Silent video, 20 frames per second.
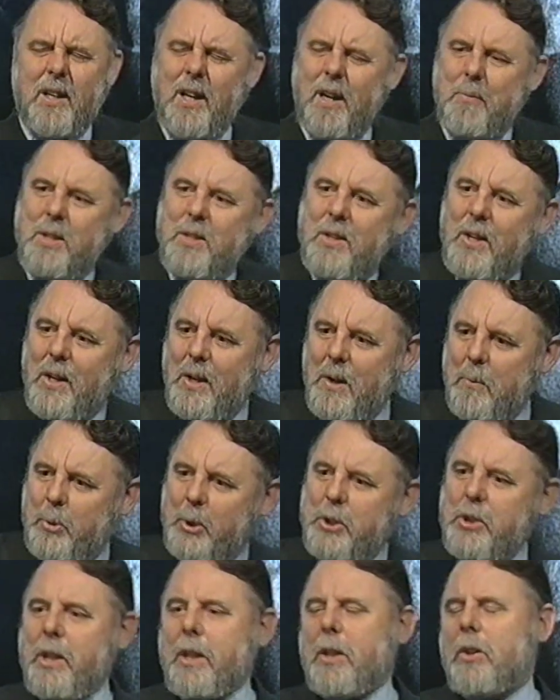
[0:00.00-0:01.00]
I mean,
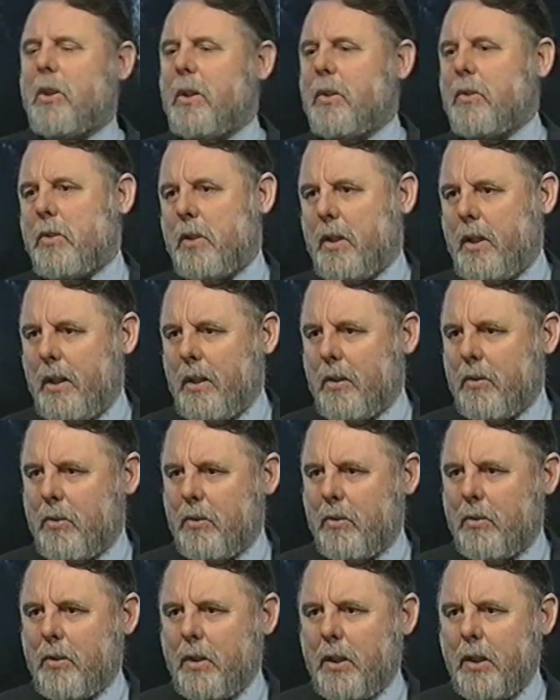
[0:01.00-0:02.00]
put it in context,
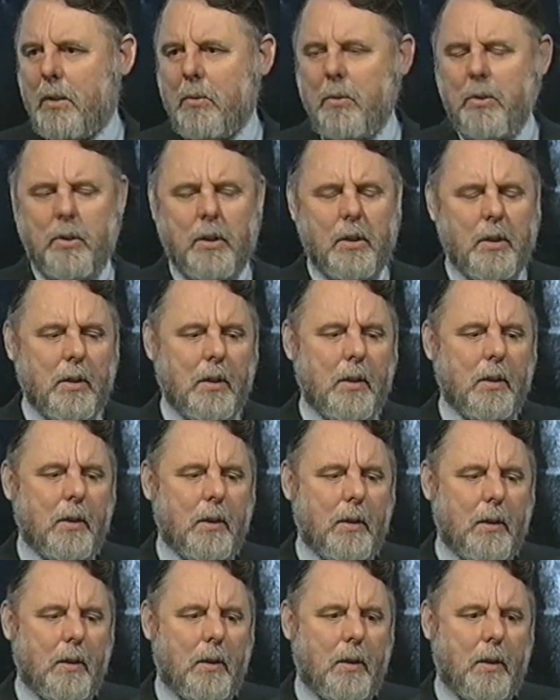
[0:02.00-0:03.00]
you see, it was a
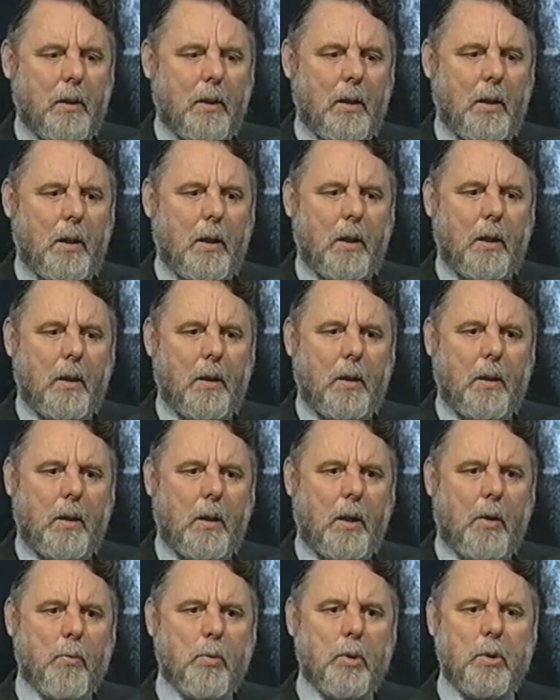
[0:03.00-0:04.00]

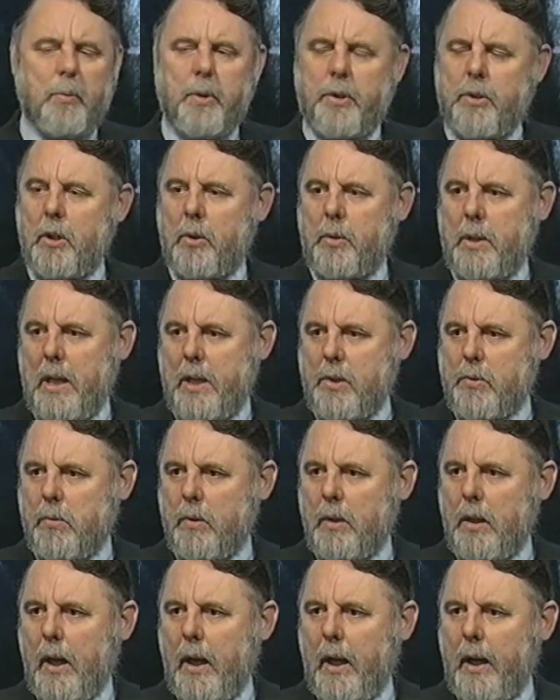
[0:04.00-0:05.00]
room with no
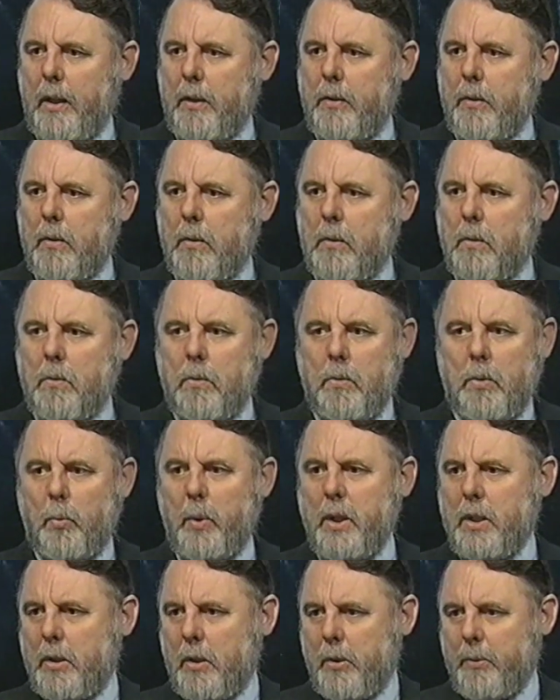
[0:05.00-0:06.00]
natural light. The
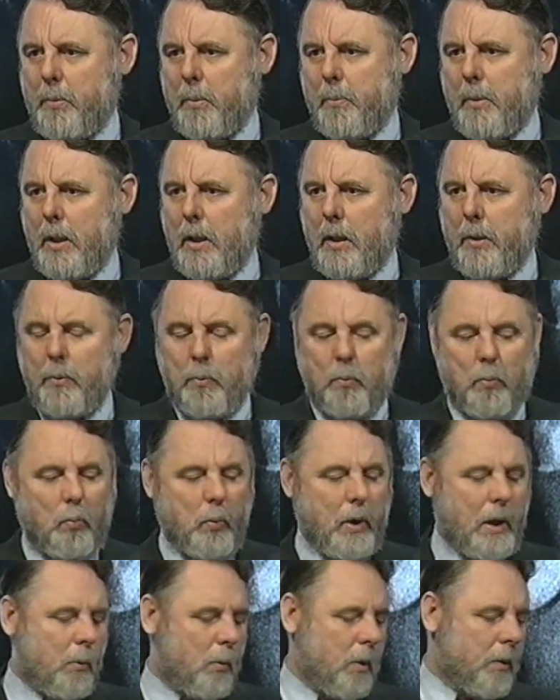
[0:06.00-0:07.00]
windows were barred.
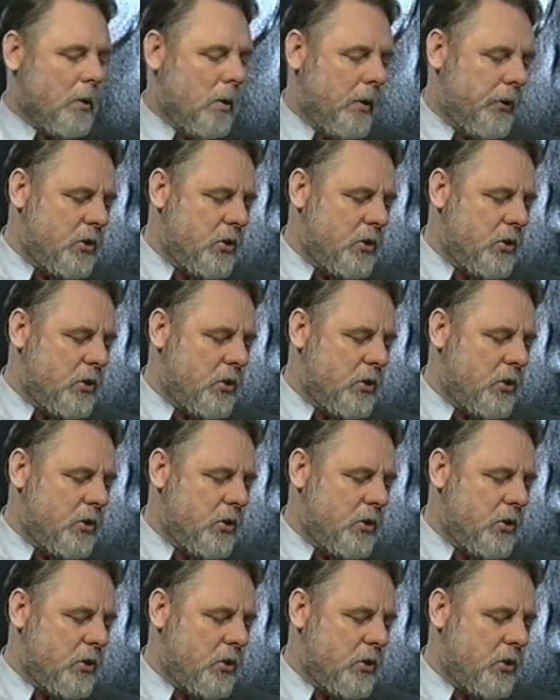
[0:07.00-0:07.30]
We were all